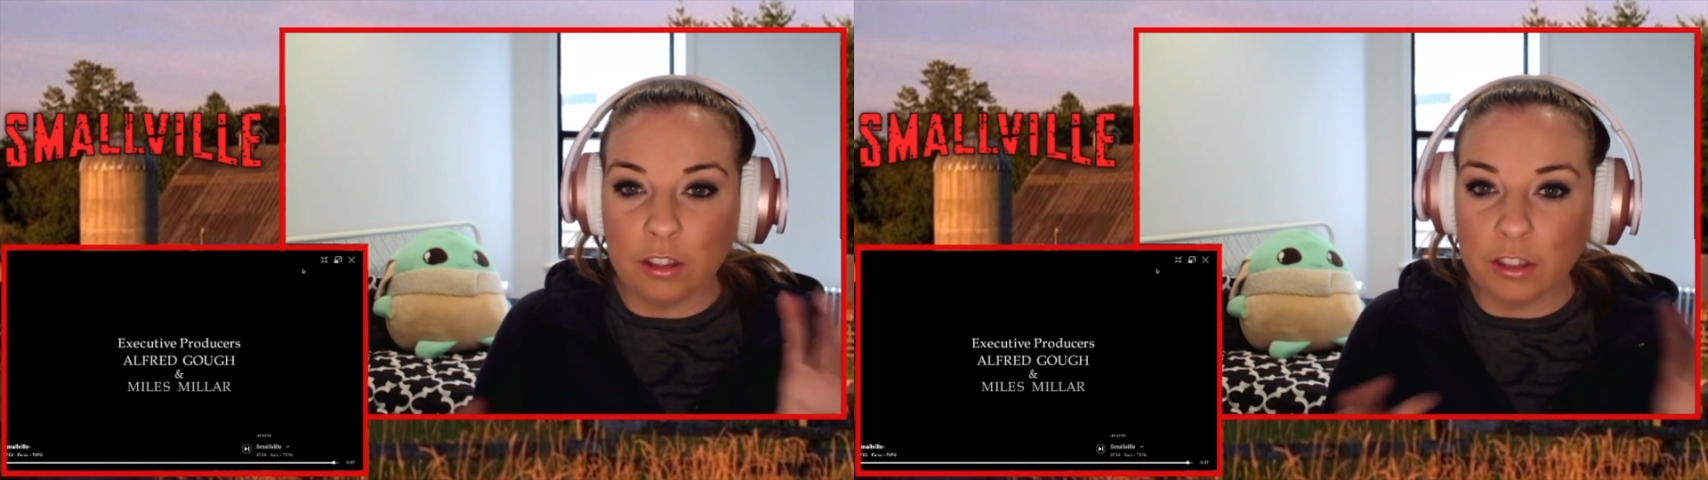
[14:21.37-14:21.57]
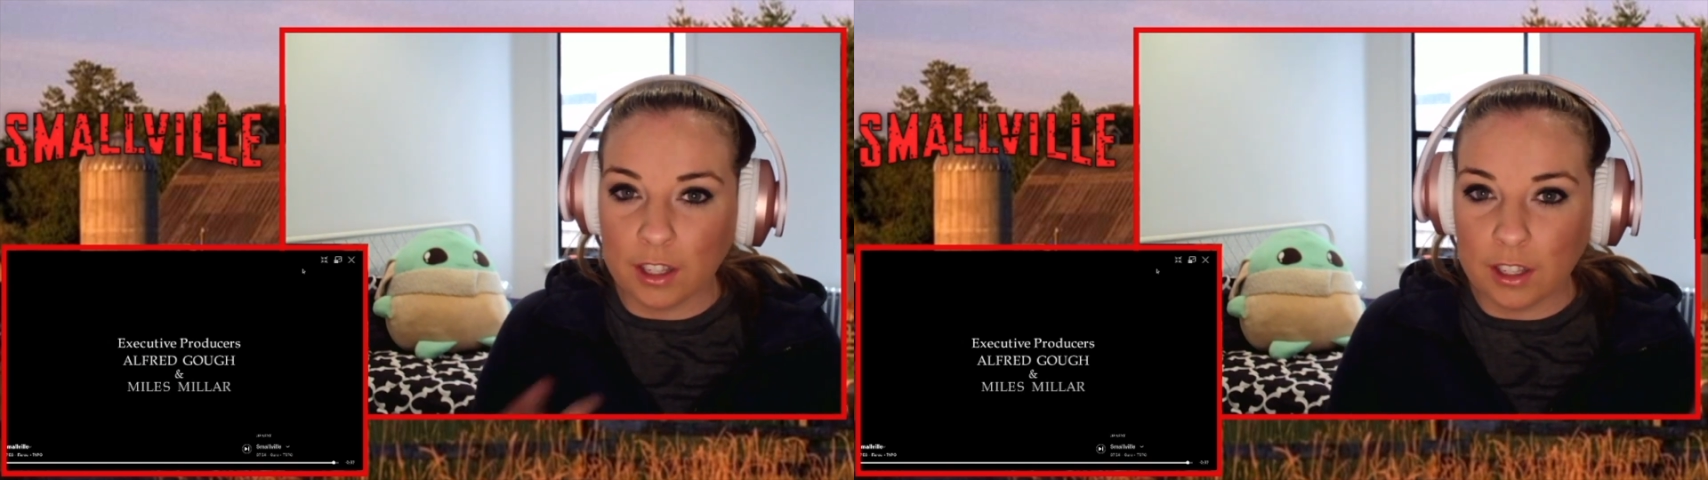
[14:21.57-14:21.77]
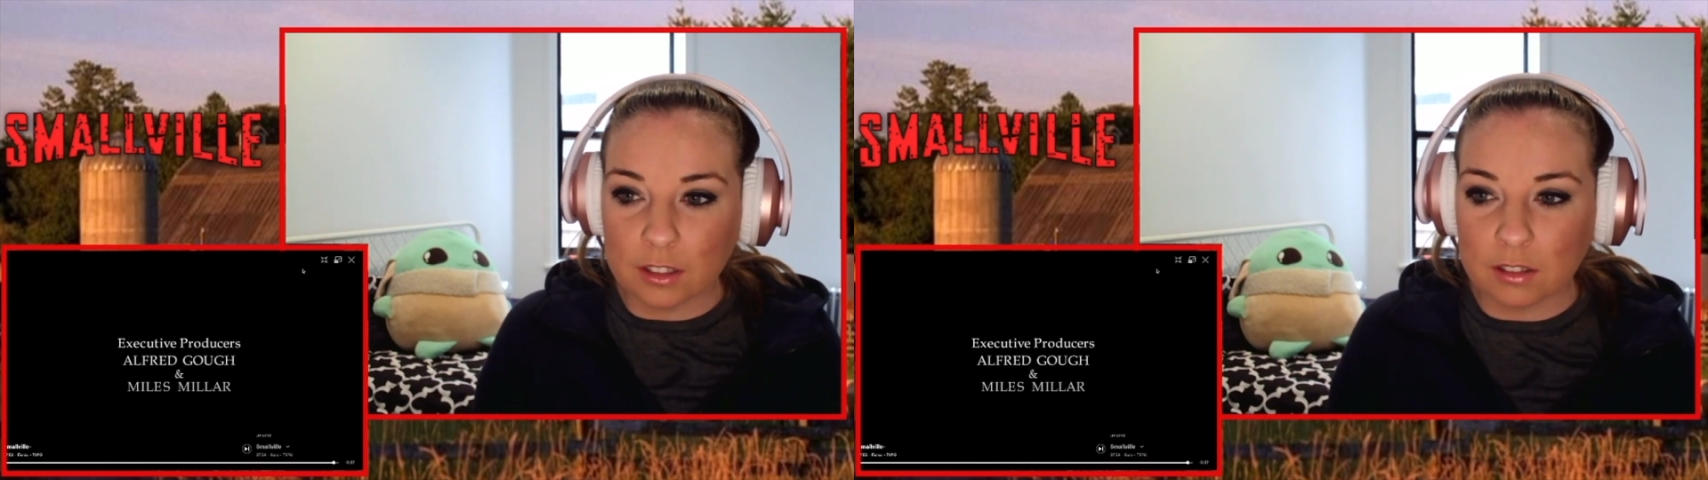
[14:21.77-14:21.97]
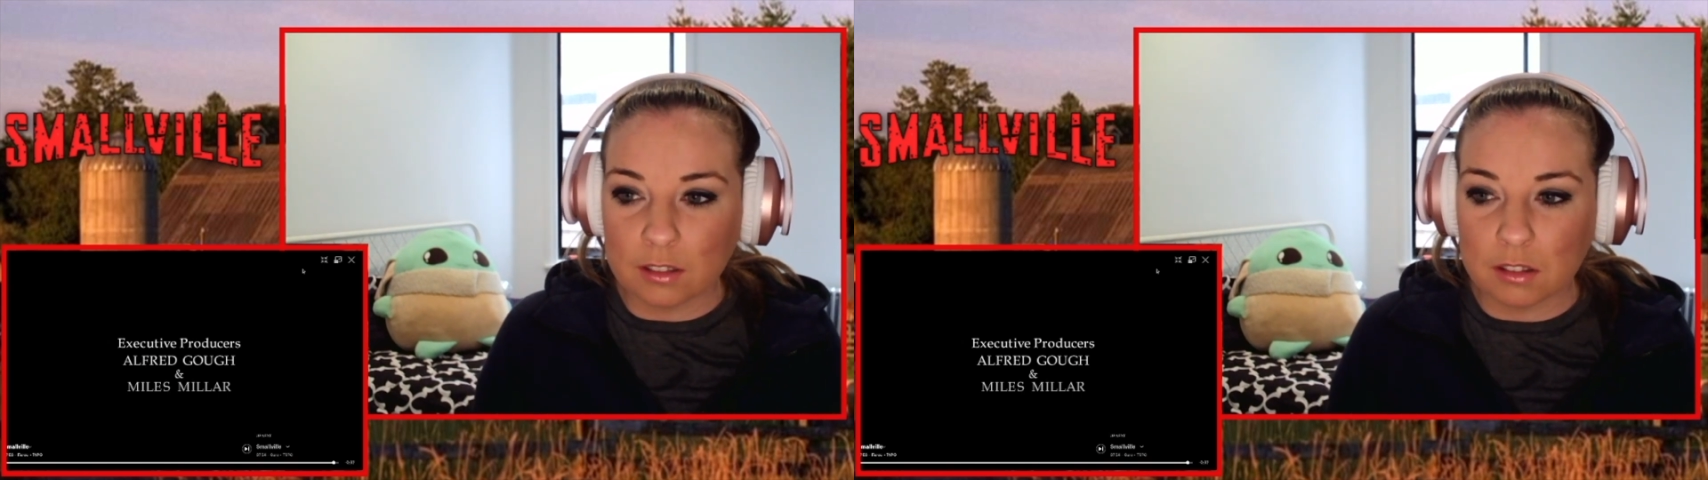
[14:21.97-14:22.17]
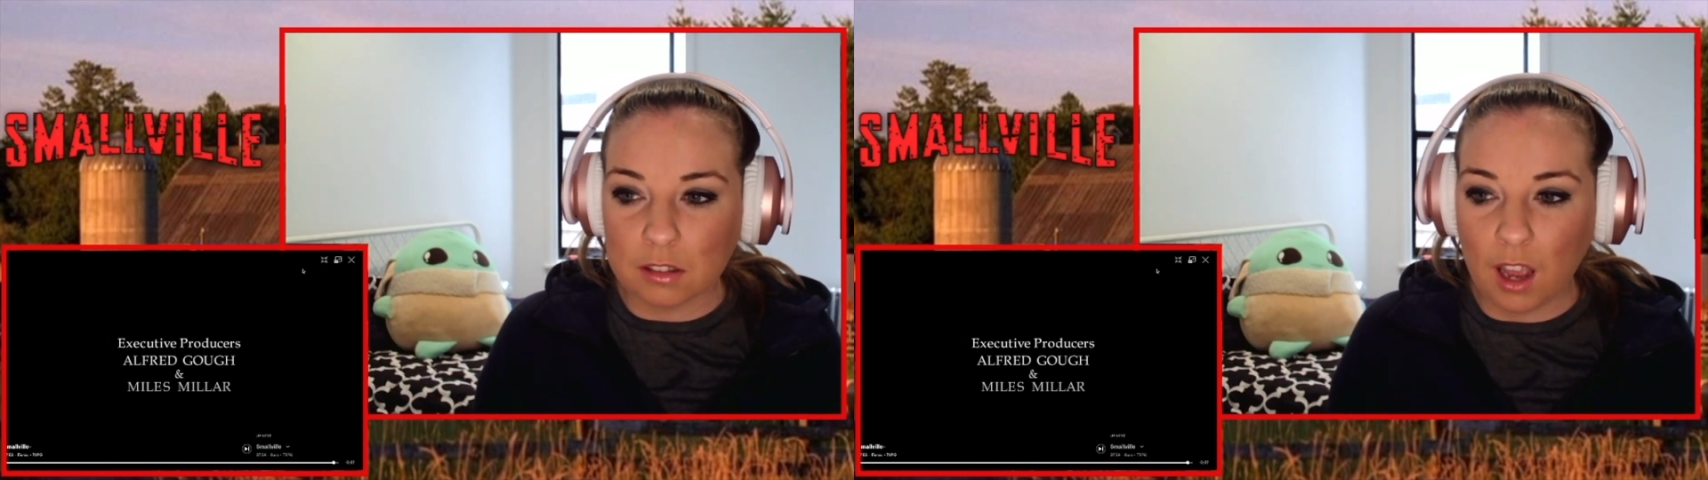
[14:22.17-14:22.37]

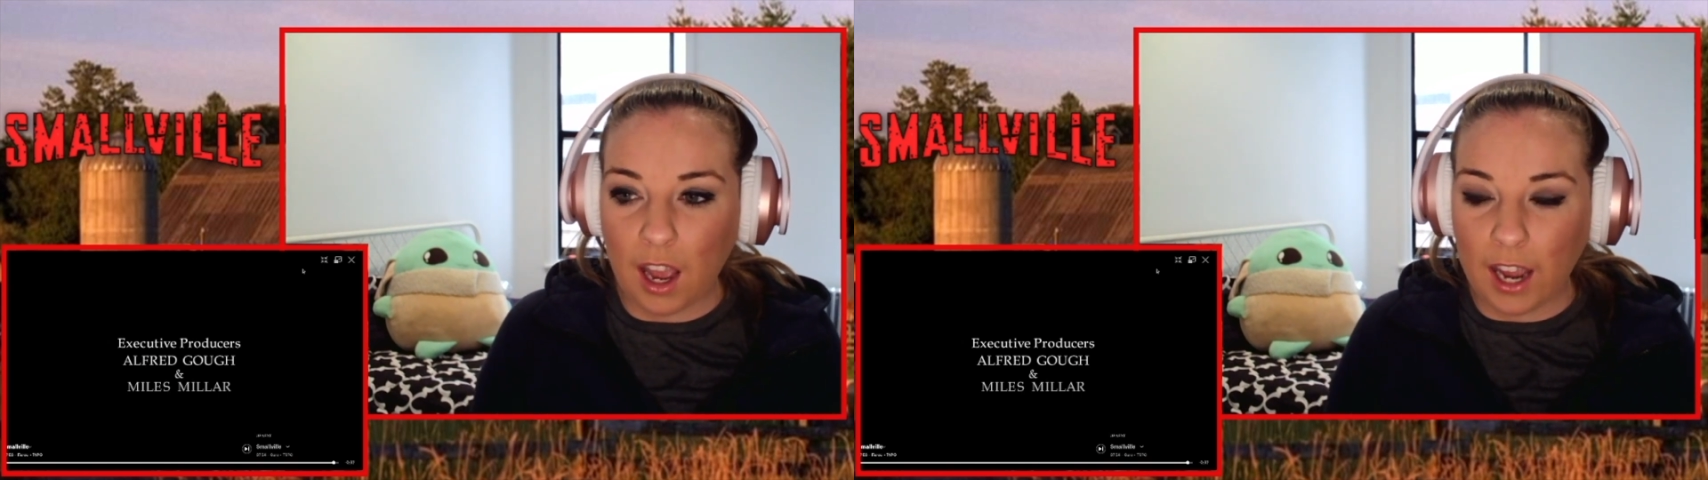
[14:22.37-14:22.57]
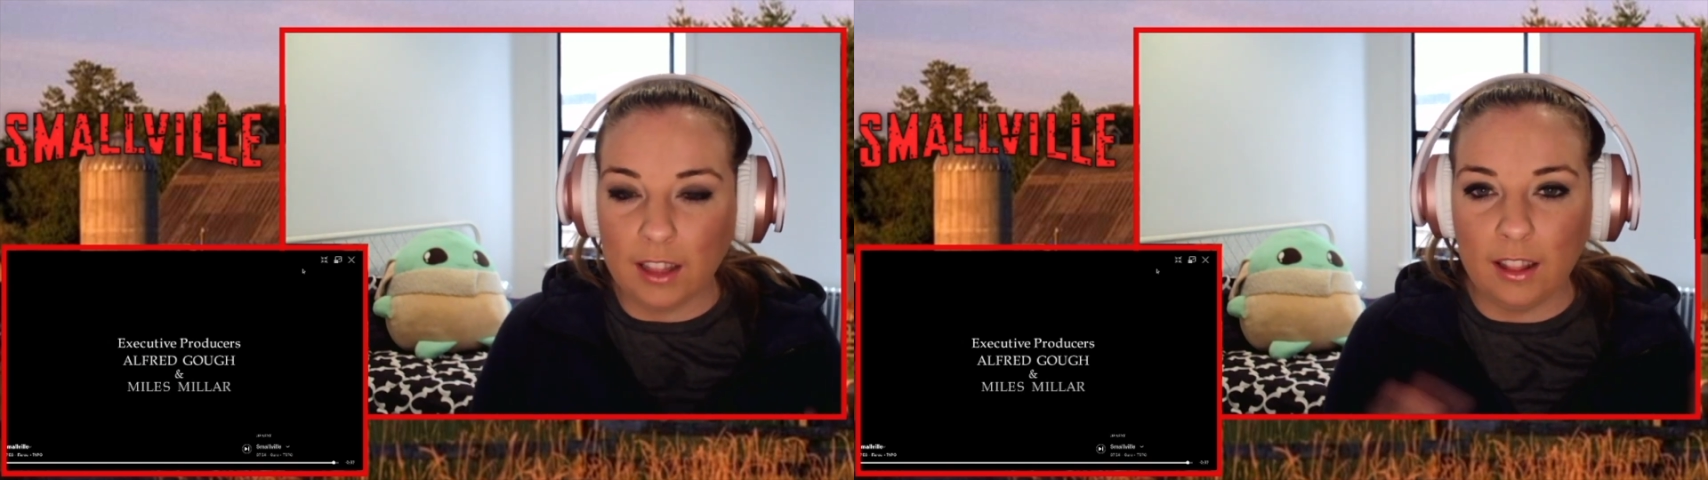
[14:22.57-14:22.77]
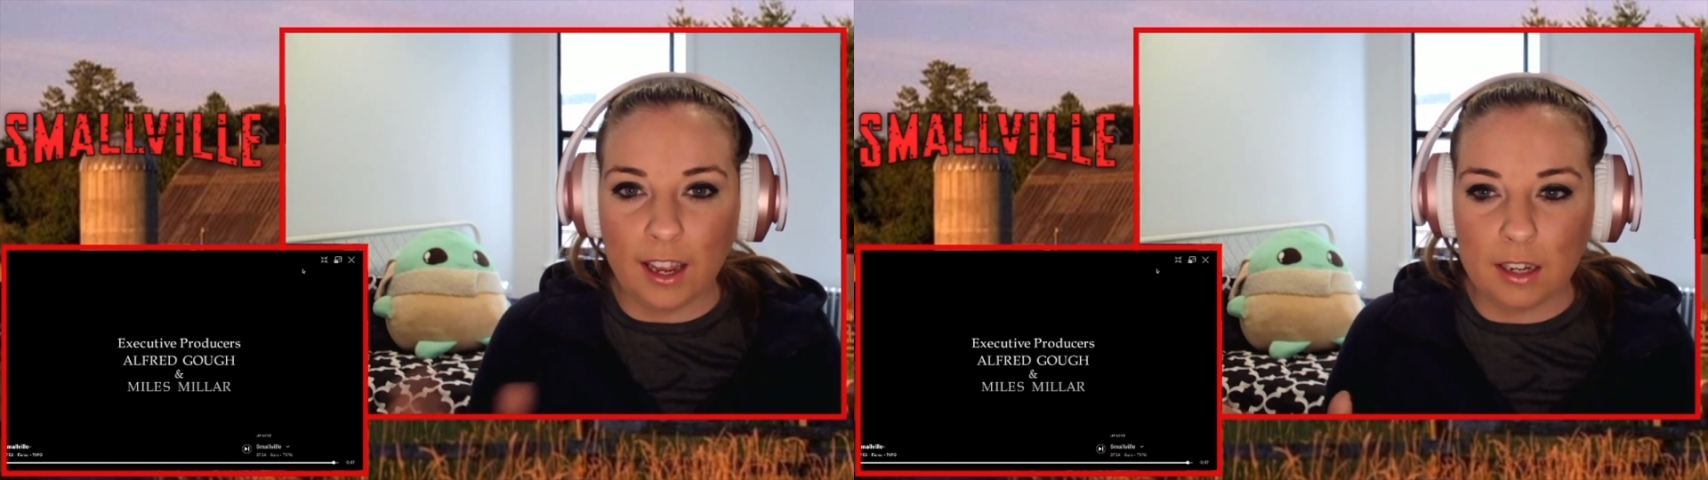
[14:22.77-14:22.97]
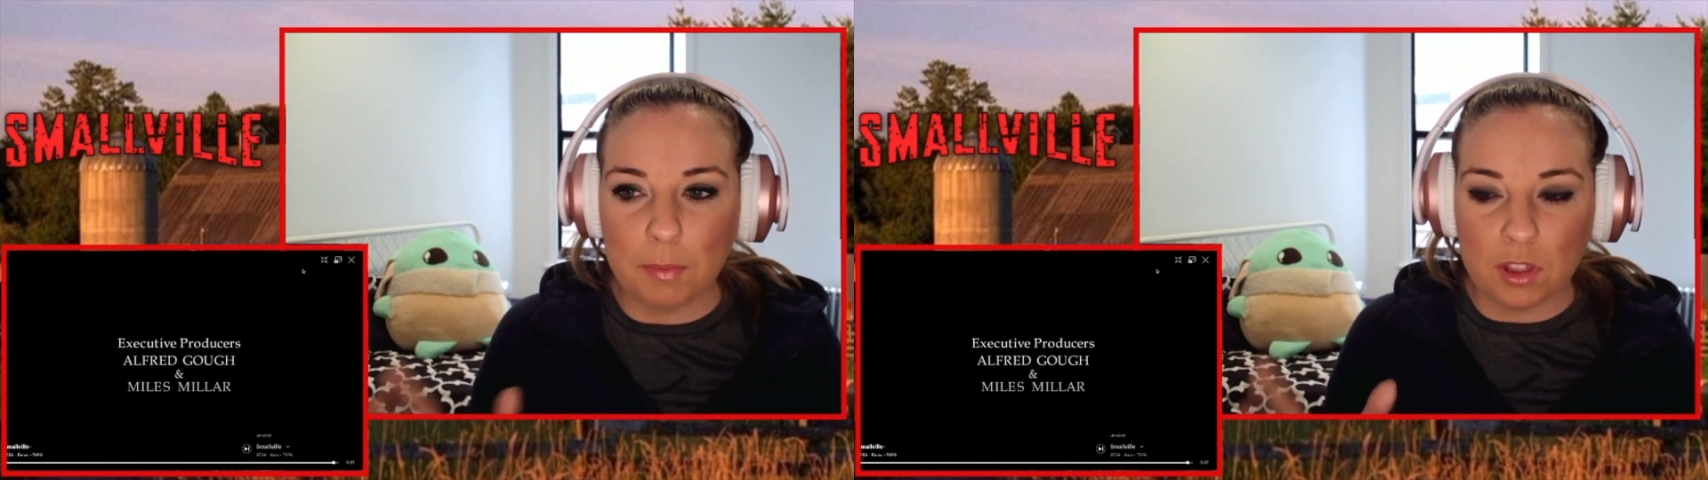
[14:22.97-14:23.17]
things I liked,